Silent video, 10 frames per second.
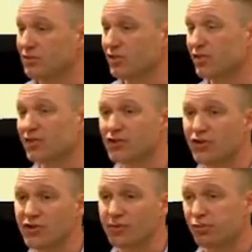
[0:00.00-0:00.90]
Because they're
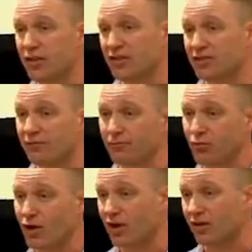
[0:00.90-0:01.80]
two completely different
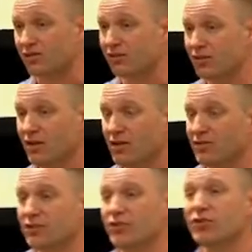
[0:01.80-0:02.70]
products.
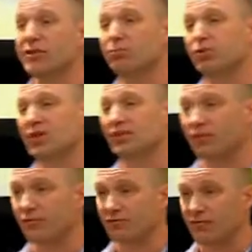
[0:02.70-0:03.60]
They're two completely
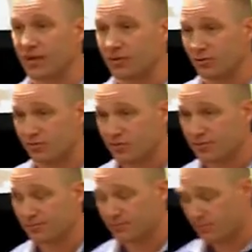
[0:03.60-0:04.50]
different
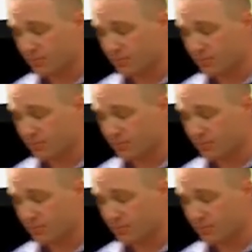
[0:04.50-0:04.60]
vehicles.